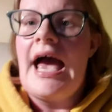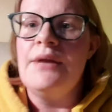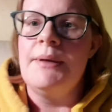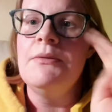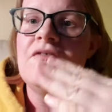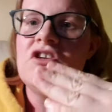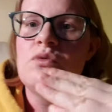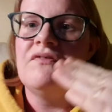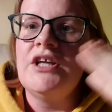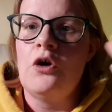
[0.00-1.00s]
Anyway, moving
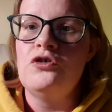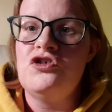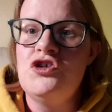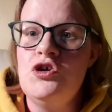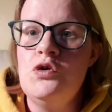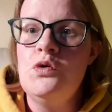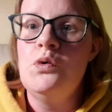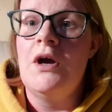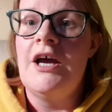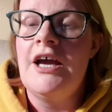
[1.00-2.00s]
swiftly on
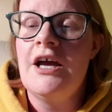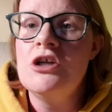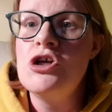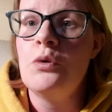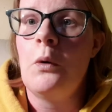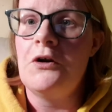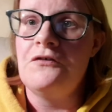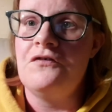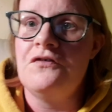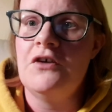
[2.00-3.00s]
to one
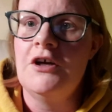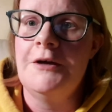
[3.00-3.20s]
of